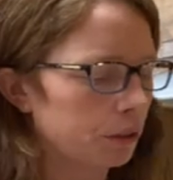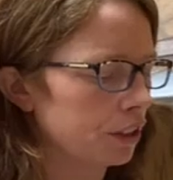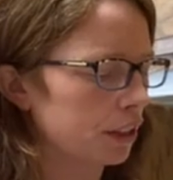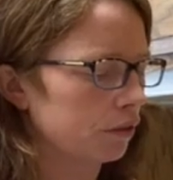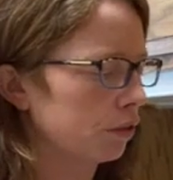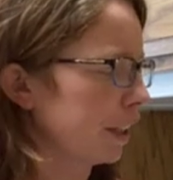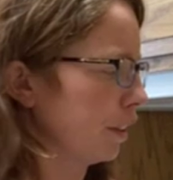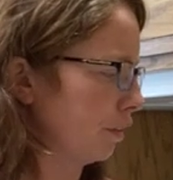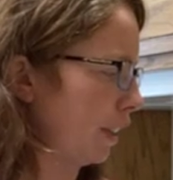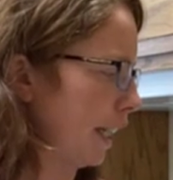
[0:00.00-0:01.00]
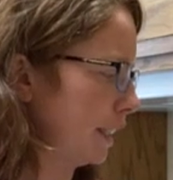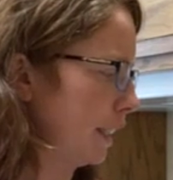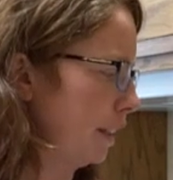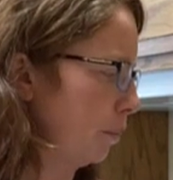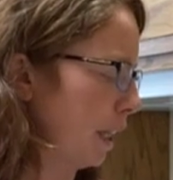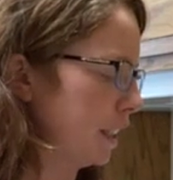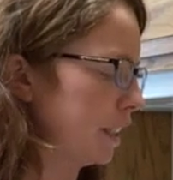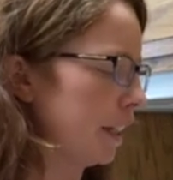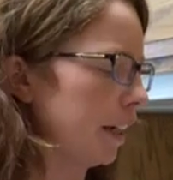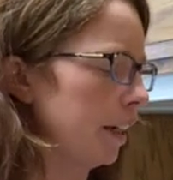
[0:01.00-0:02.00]
we just have regular flaxseed in mine
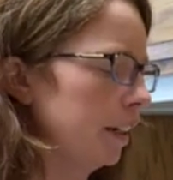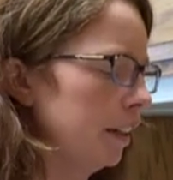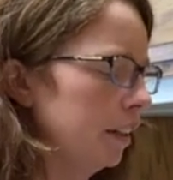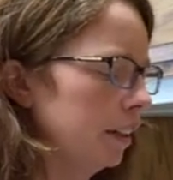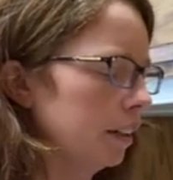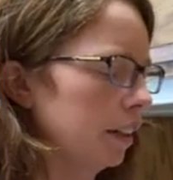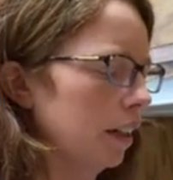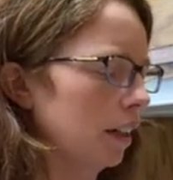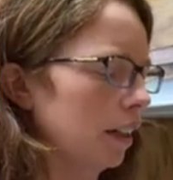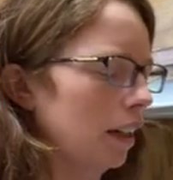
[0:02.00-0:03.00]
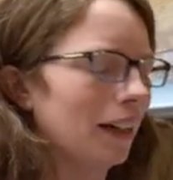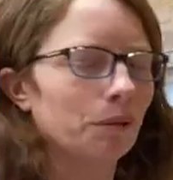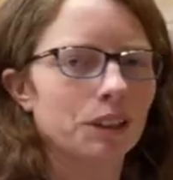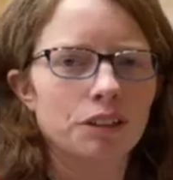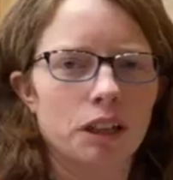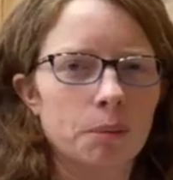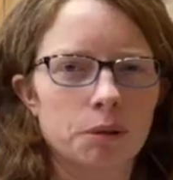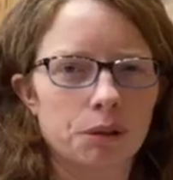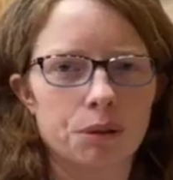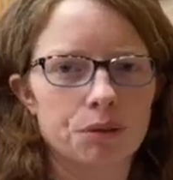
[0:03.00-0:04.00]
today. I went to a couple
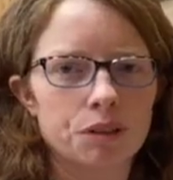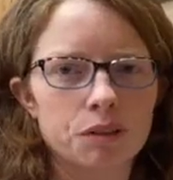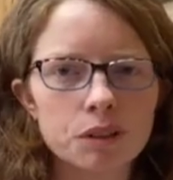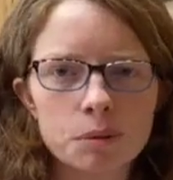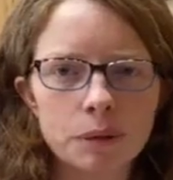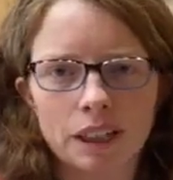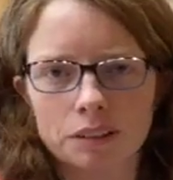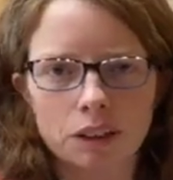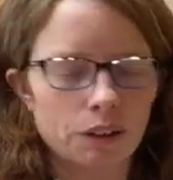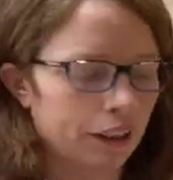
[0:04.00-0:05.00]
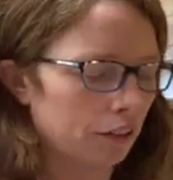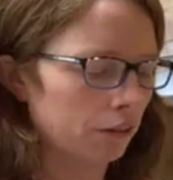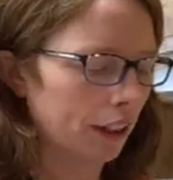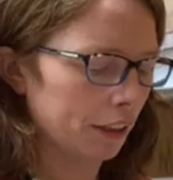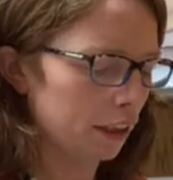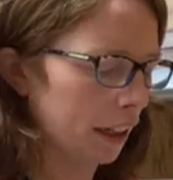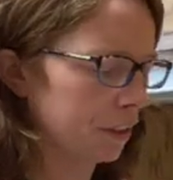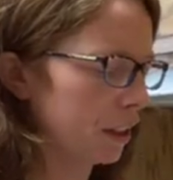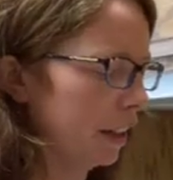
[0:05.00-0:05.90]
of grocery stores, but that's all I could find. Actually,